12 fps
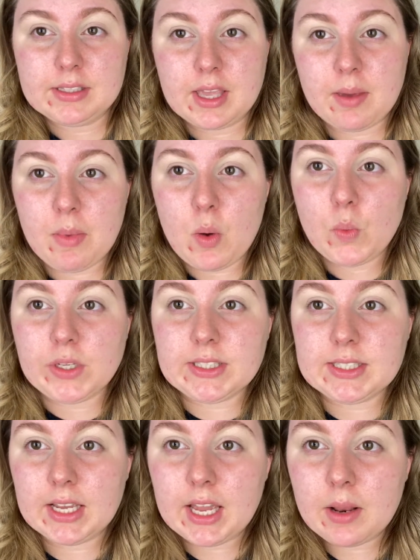Give me 1
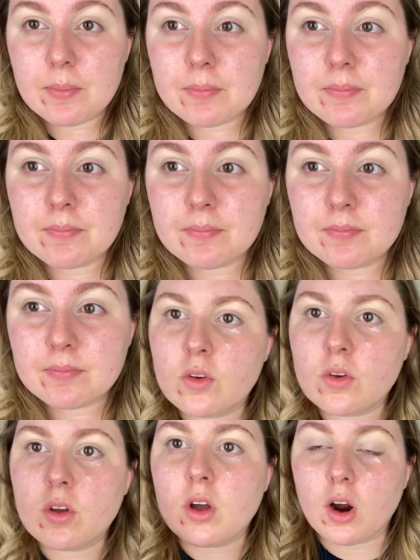second.
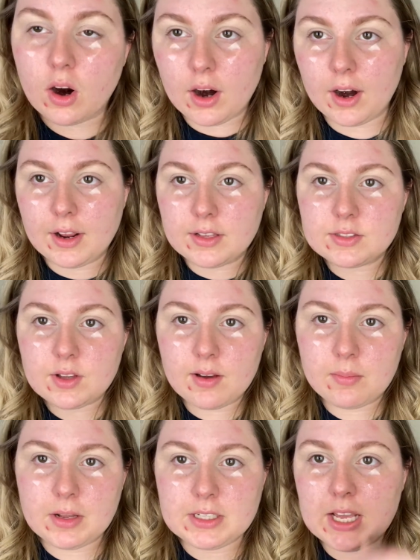All right, so I
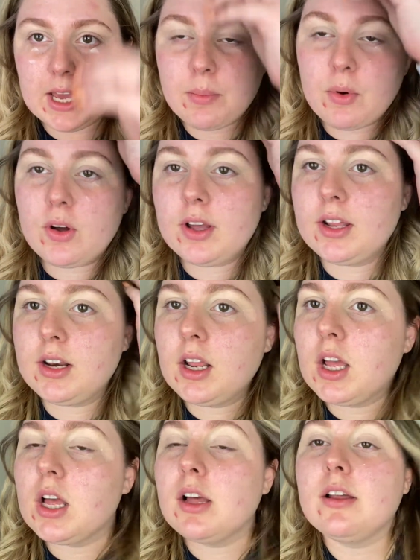have my tape on.
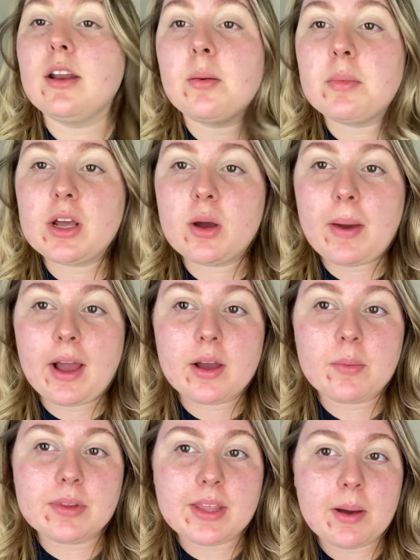Now I'm gonna go back
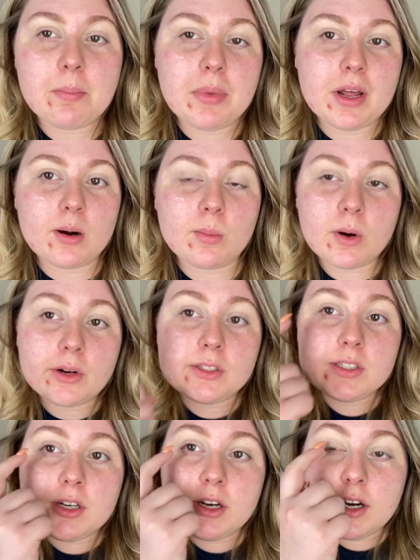in with that butter
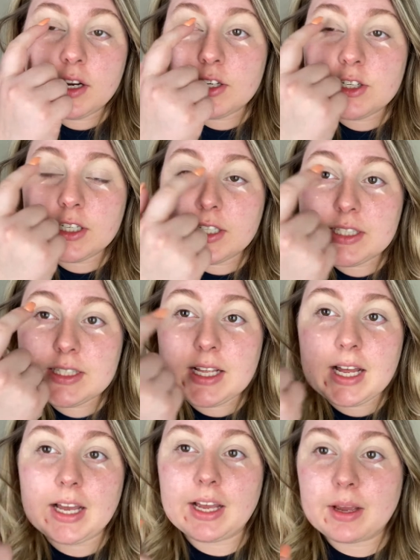bronzer and just
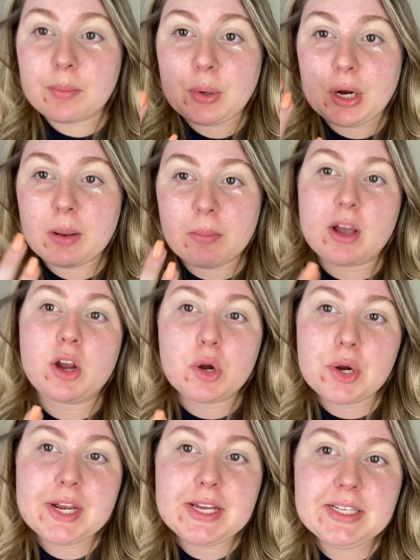like put it in my
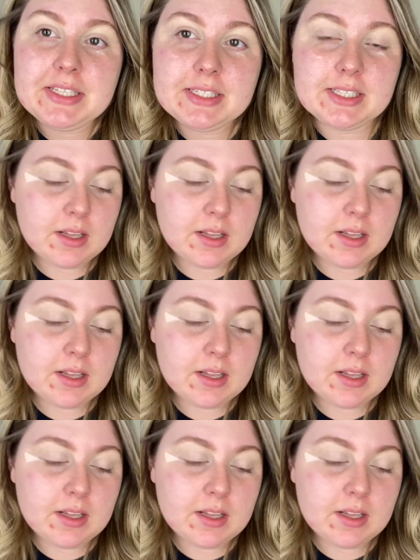crease.